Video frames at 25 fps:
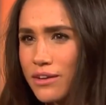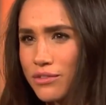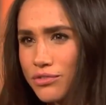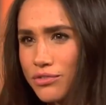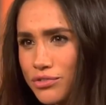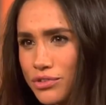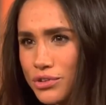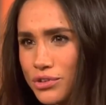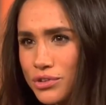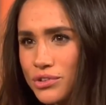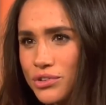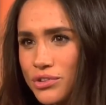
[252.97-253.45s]

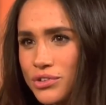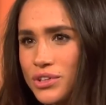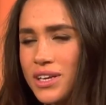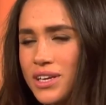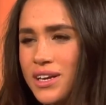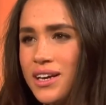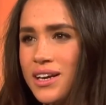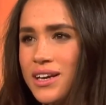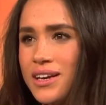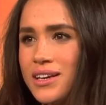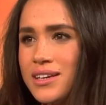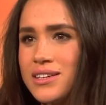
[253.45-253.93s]
coming up,
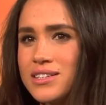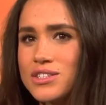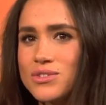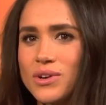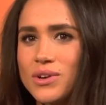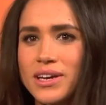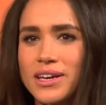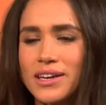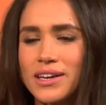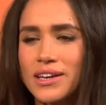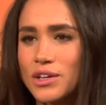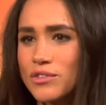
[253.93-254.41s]

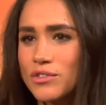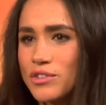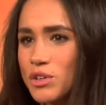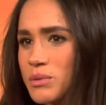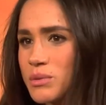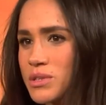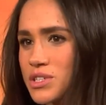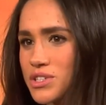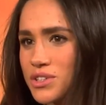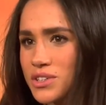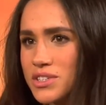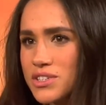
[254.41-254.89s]
next, we
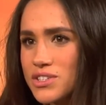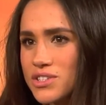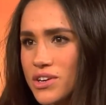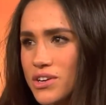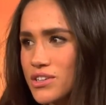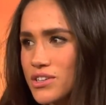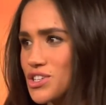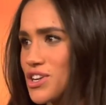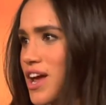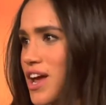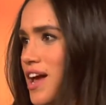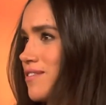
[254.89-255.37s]
dive into the
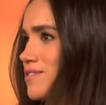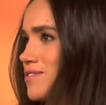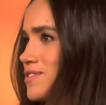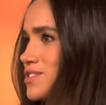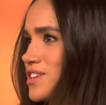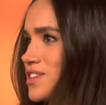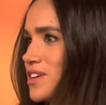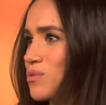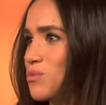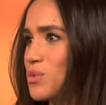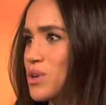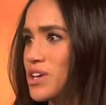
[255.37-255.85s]
media
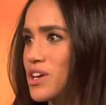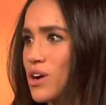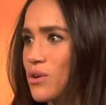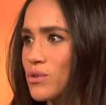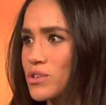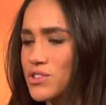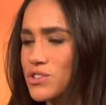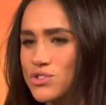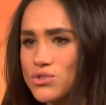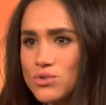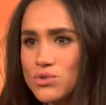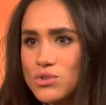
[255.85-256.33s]
silence that
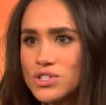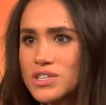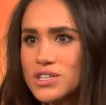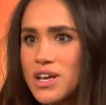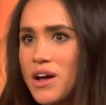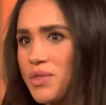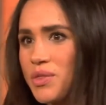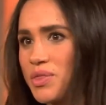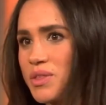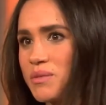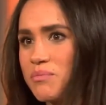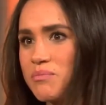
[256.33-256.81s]
followed.
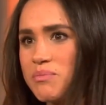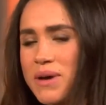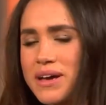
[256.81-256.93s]
The